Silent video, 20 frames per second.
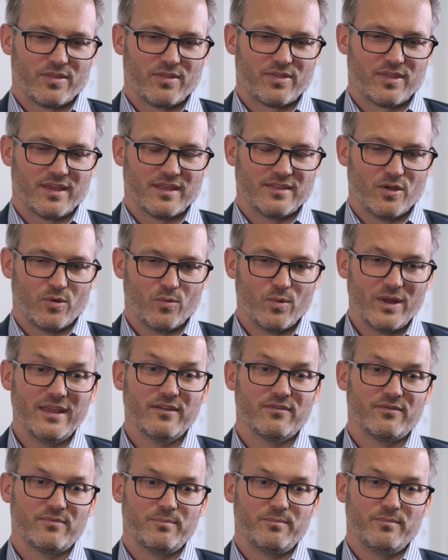thing that
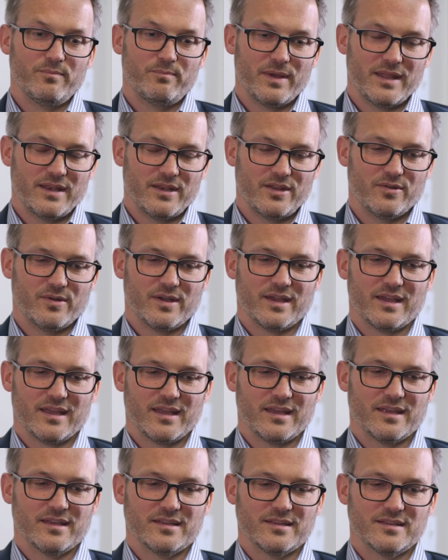we've been doing
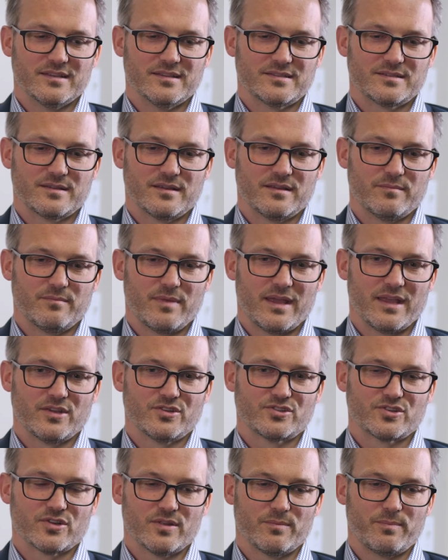is
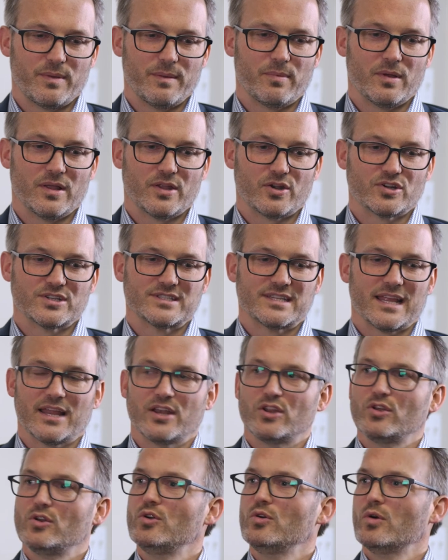making sure that people
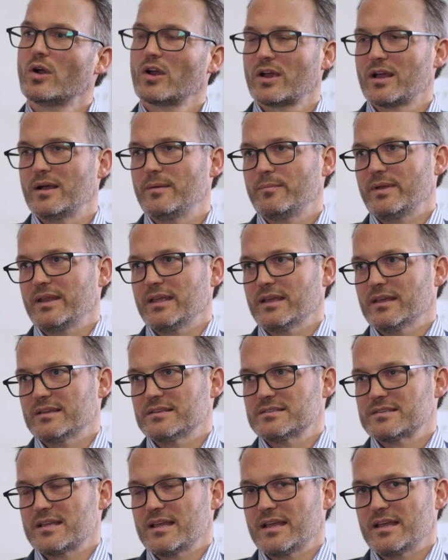understand who our company
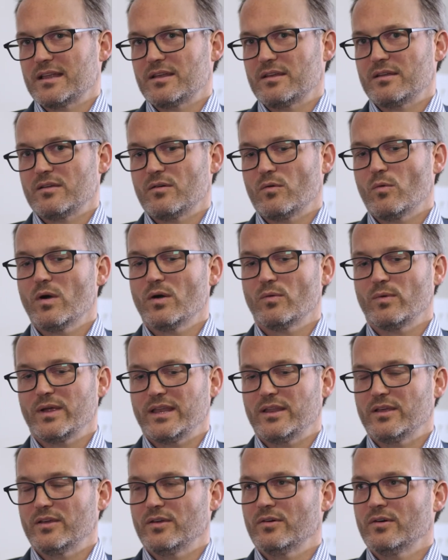is and what we
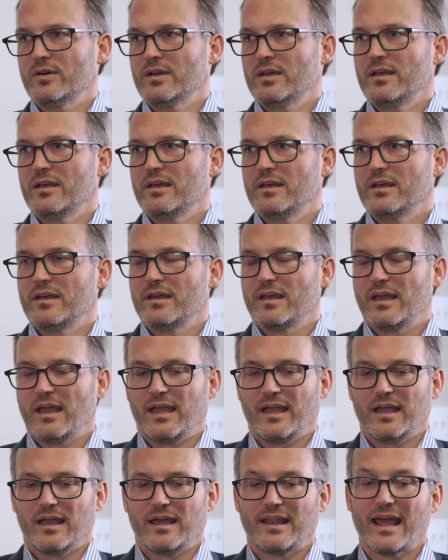do
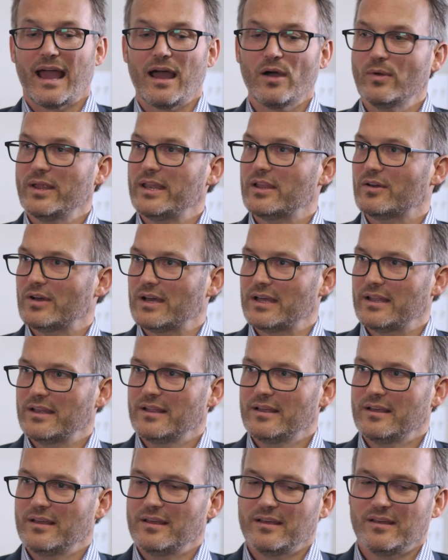and how we do it,
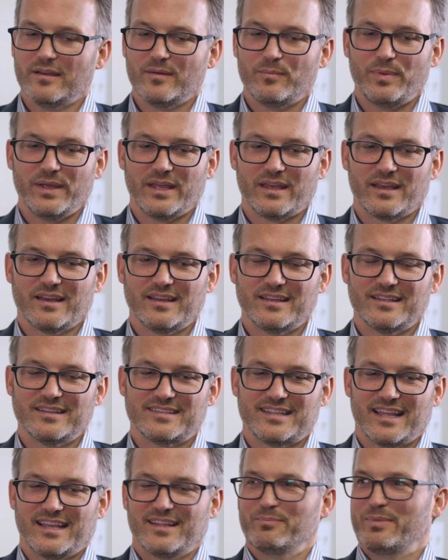
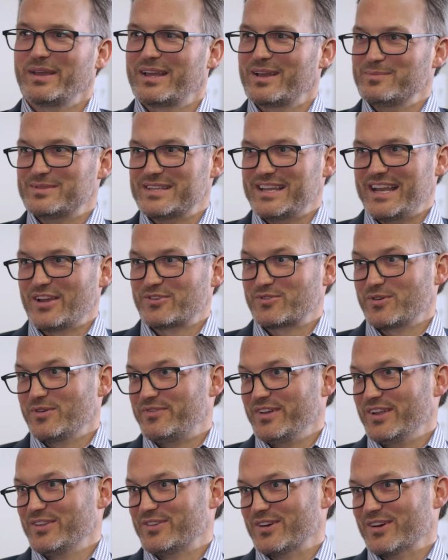because that becomes a natural
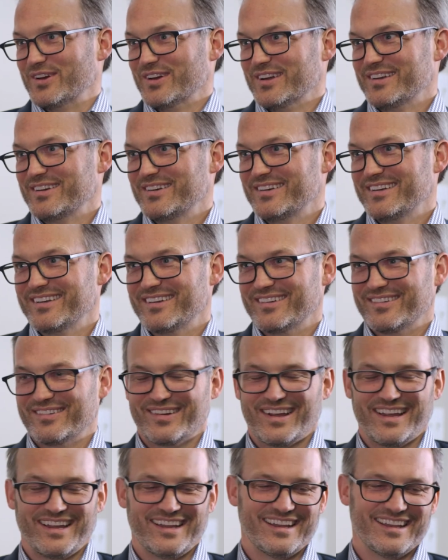filter,
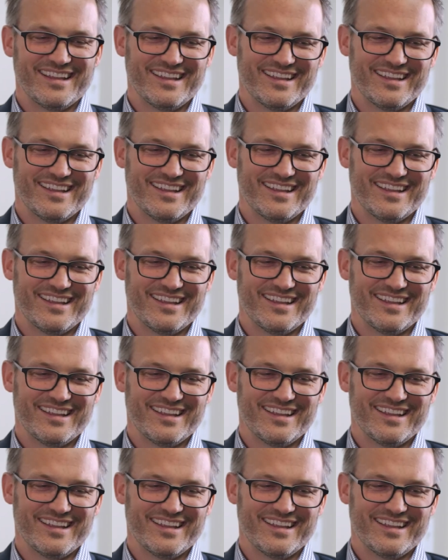right?